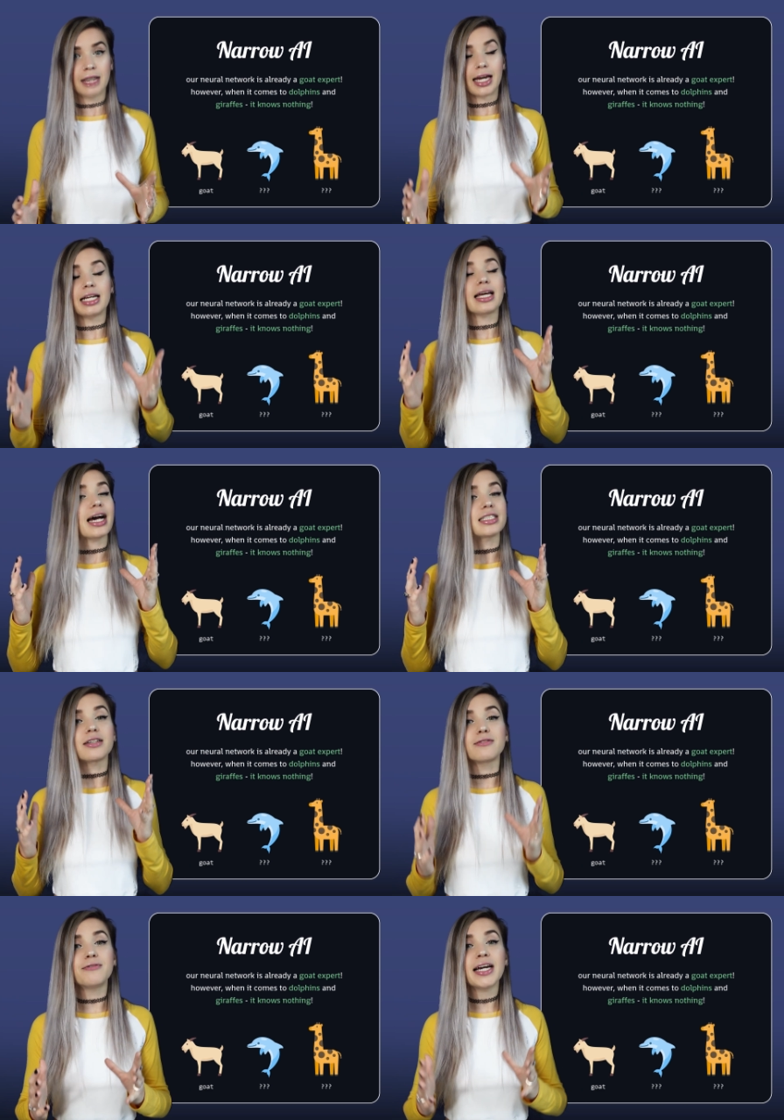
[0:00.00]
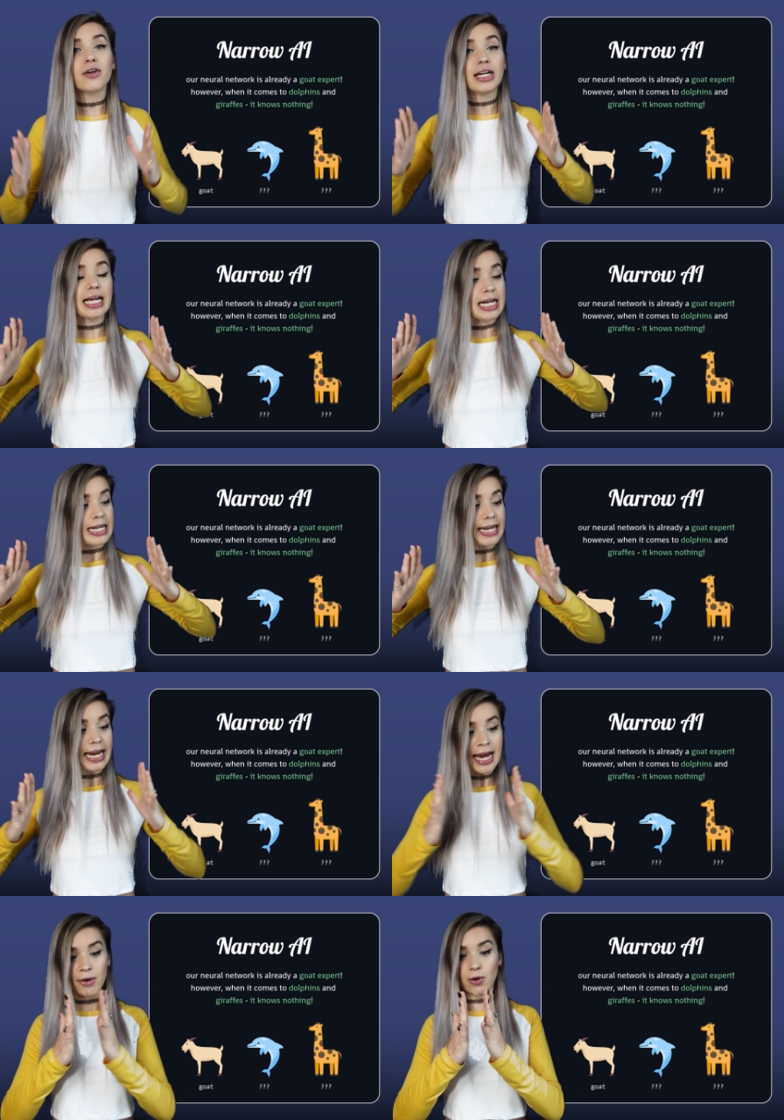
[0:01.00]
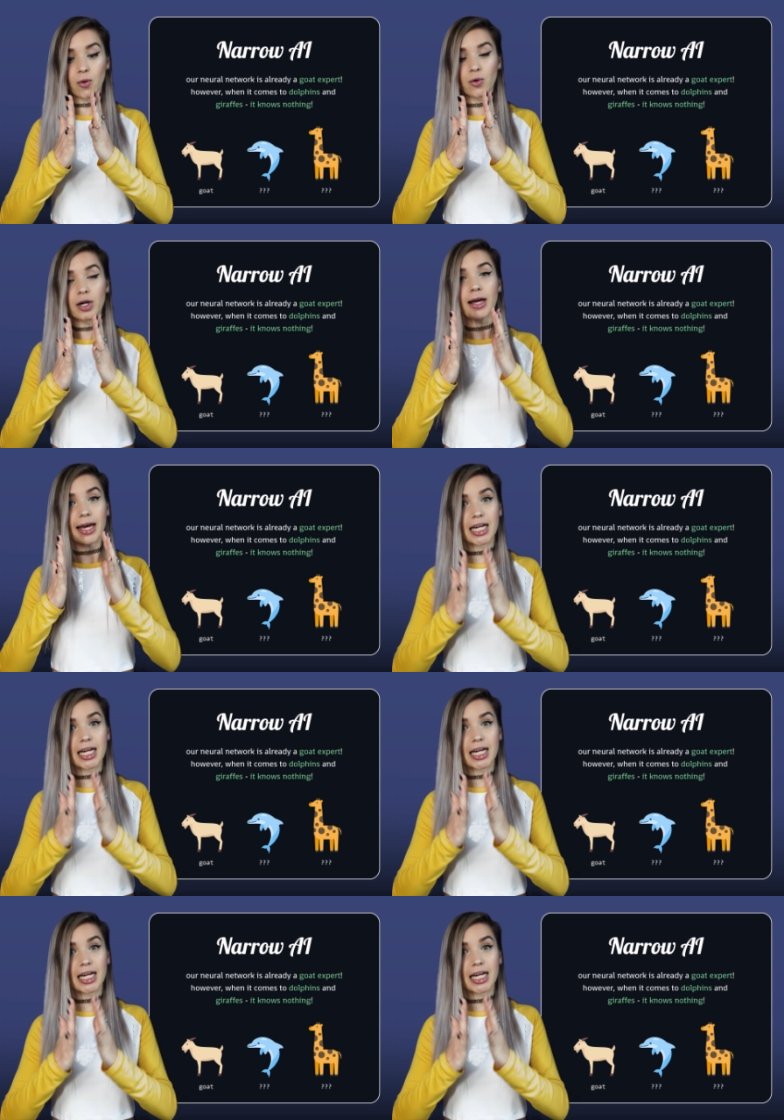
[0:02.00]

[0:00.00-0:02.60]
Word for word: and it has a very narrow